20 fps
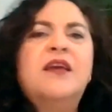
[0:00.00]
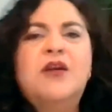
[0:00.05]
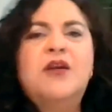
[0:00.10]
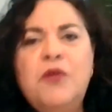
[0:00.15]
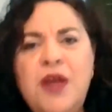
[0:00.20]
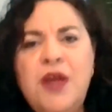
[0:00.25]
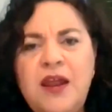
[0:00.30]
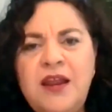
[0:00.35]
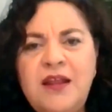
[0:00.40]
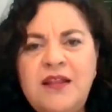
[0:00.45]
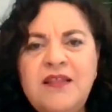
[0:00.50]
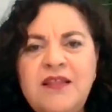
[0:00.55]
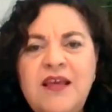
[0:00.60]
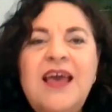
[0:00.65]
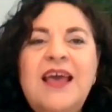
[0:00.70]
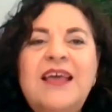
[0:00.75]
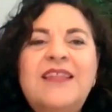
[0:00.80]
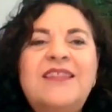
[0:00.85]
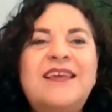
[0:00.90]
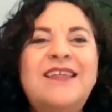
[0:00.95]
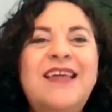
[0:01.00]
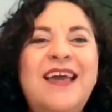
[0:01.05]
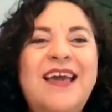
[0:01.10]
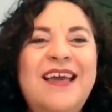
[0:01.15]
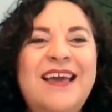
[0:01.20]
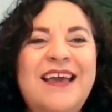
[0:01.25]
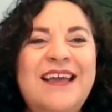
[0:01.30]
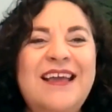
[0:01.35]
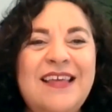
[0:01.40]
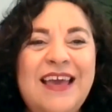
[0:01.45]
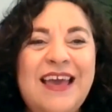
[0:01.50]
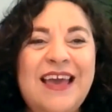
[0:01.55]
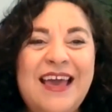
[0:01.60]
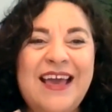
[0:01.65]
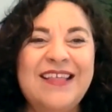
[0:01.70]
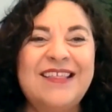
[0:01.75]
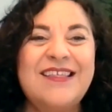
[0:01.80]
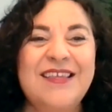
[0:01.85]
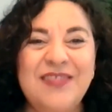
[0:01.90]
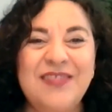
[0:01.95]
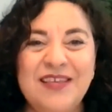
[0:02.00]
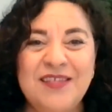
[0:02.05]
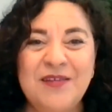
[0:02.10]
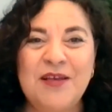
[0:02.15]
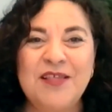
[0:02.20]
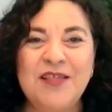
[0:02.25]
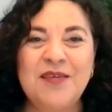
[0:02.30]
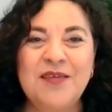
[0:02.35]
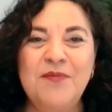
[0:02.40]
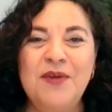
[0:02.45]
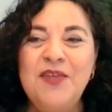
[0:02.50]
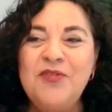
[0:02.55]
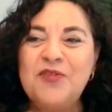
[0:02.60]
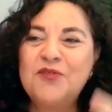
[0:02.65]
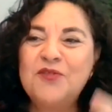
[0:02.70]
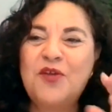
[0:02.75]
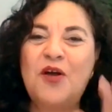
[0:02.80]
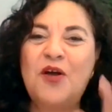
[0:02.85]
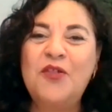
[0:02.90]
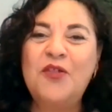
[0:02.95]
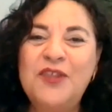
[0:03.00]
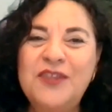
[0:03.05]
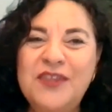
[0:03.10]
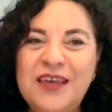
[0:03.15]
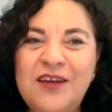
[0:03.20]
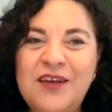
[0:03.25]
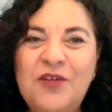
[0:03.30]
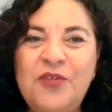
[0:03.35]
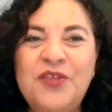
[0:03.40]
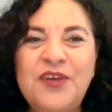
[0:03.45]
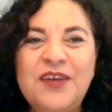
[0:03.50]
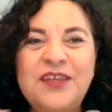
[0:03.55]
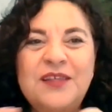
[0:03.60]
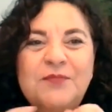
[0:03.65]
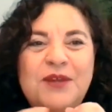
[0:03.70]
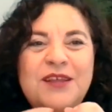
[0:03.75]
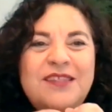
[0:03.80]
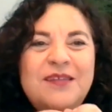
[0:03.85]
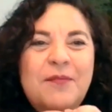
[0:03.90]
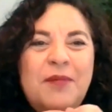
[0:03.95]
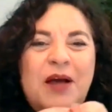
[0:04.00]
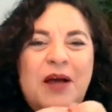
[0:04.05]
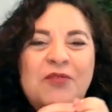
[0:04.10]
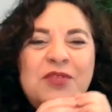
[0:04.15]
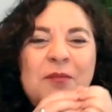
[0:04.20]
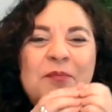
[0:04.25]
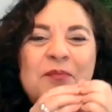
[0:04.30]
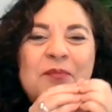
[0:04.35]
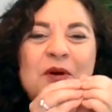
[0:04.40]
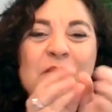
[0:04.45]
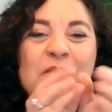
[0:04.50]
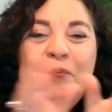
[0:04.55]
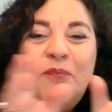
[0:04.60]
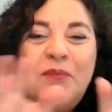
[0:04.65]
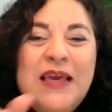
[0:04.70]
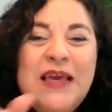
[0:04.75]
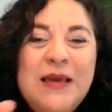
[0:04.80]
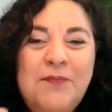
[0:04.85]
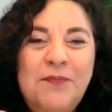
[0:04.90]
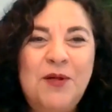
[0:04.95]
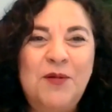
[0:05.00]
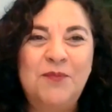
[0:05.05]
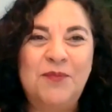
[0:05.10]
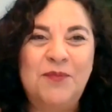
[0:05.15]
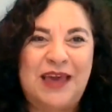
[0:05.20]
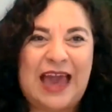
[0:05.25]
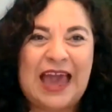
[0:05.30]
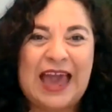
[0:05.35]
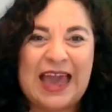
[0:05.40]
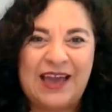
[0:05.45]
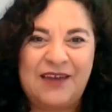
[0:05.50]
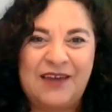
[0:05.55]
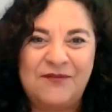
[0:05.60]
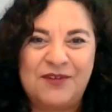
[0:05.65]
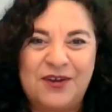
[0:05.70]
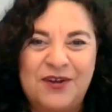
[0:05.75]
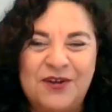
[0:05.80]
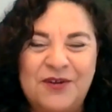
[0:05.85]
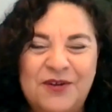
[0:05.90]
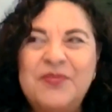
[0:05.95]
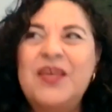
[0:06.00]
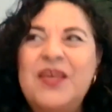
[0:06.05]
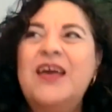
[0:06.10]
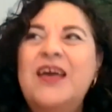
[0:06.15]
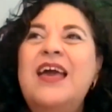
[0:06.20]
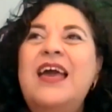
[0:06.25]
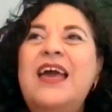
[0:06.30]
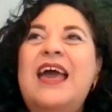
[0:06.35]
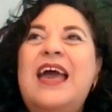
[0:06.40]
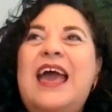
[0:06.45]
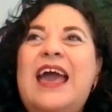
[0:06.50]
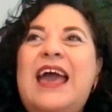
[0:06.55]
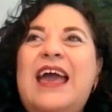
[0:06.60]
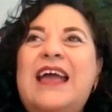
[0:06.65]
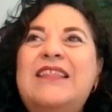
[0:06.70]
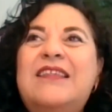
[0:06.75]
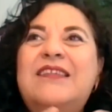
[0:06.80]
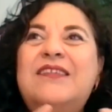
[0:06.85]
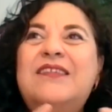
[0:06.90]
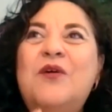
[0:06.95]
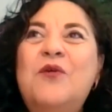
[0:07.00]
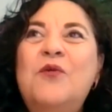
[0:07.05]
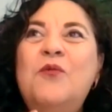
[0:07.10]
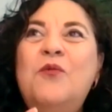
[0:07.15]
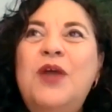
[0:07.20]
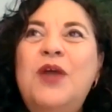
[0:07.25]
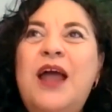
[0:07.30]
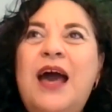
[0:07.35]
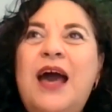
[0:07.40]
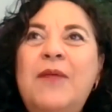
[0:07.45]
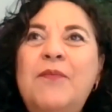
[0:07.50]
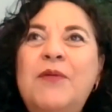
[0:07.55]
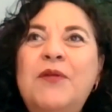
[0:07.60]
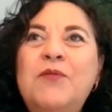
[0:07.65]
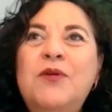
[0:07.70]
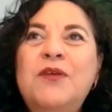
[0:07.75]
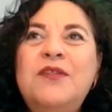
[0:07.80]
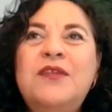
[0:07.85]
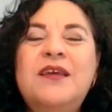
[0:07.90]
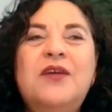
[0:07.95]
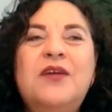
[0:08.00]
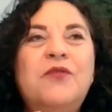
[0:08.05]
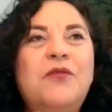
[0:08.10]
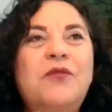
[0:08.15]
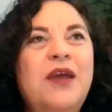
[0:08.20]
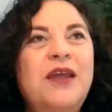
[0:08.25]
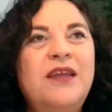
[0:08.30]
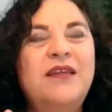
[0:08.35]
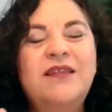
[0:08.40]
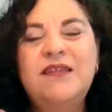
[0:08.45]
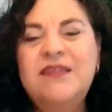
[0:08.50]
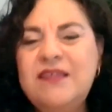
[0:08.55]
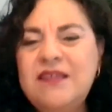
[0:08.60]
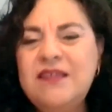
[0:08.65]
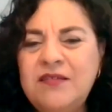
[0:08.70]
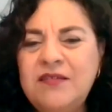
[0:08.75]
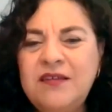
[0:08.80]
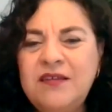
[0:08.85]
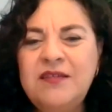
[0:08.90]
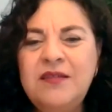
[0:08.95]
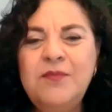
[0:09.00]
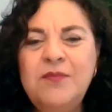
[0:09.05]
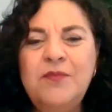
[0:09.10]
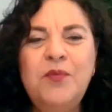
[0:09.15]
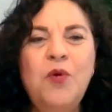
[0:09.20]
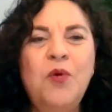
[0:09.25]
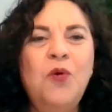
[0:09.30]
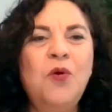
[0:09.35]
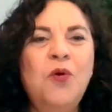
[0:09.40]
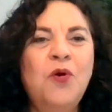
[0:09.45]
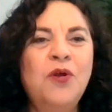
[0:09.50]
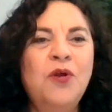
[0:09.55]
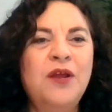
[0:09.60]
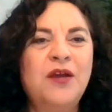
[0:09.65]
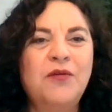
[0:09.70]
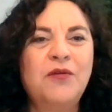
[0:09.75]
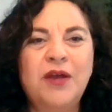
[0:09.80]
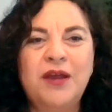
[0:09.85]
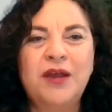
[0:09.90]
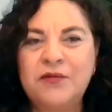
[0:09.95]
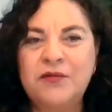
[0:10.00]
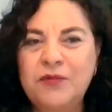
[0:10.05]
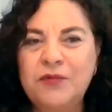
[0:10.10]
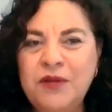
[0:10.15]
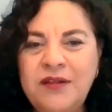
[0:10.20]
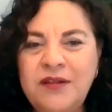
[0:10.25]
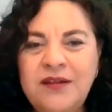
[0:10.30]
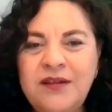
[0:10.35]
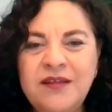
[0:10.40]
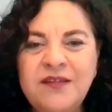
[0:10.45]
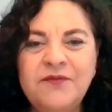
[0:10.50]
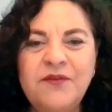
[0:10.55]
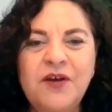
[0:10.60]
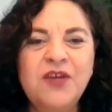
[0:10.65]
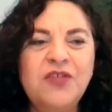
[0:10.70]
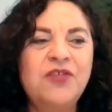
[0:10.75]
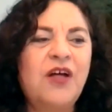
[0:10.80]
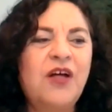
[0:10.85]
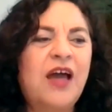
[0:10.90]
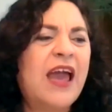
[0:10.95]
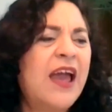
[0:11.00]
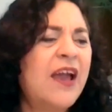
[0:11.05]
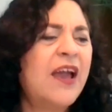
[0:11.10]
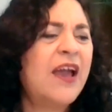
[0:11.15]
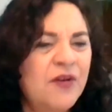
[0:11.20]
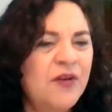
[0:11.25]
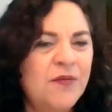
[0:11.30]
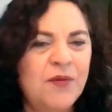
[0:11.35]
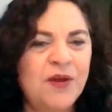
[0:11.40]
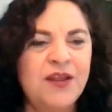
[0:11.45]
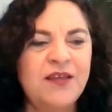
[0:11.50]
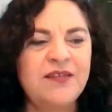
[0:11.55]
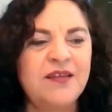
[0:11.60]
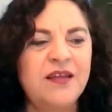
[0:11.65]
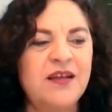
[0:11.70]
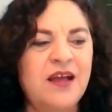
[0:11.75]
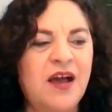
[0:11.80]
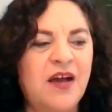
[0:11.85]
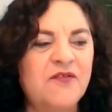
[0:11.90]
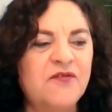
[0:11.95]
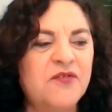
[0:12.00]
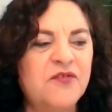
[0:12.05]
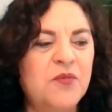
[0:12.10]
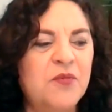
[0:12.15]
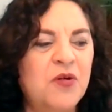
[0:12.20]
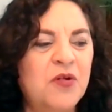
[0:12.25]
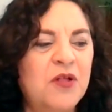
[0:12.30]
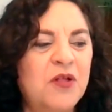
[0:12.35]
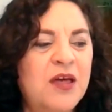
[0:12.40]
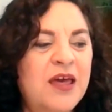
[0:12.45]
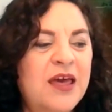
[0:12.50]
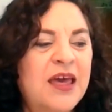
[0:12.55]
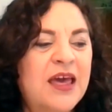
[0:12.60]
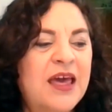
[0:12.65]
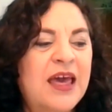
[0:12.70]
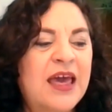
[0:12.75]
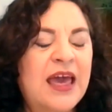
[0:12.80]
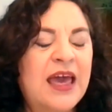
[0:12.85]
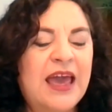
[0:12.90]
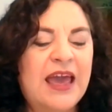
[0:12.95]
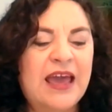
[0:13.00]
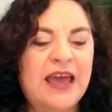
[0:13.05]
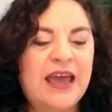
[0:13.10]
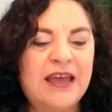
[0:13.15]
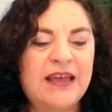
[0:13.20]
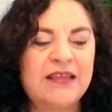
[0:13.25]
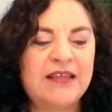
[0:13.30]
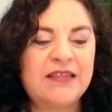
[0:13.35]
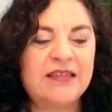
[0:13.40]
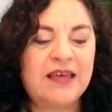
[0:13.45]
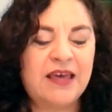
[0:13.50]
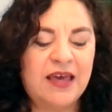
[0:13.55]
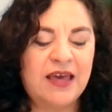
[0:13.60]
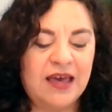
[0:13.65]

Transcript: they created, see, that's why to me, there's all the legal things, but it's about the people behavior. And so what happened was it stilted the board, it created really dysfunctional, everybody's uncomfortable. And